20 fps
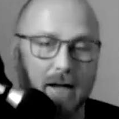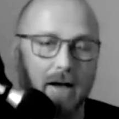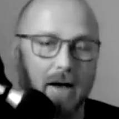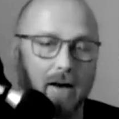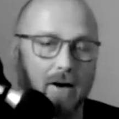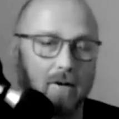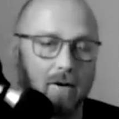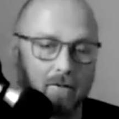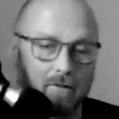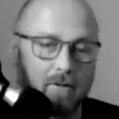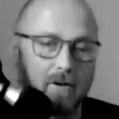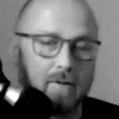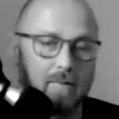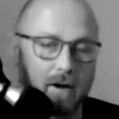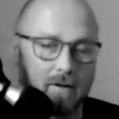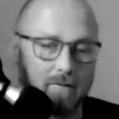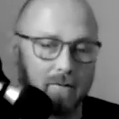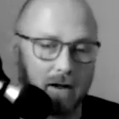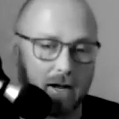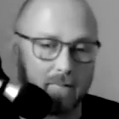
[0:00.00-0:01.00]
How do I feed my
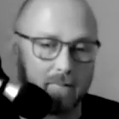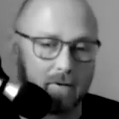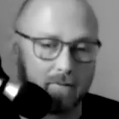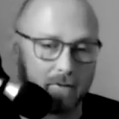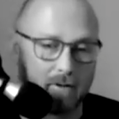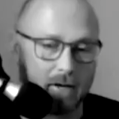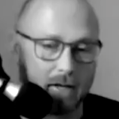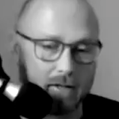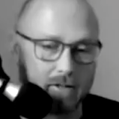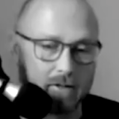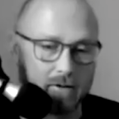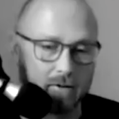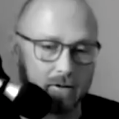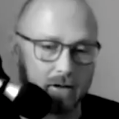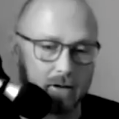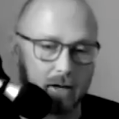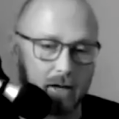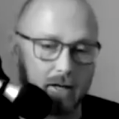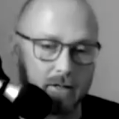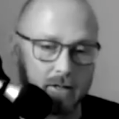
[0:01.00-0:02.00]
family for the next 30
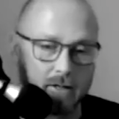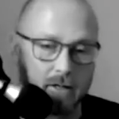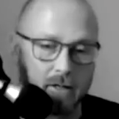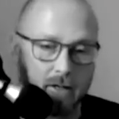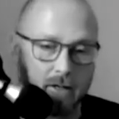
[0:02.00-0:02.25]
days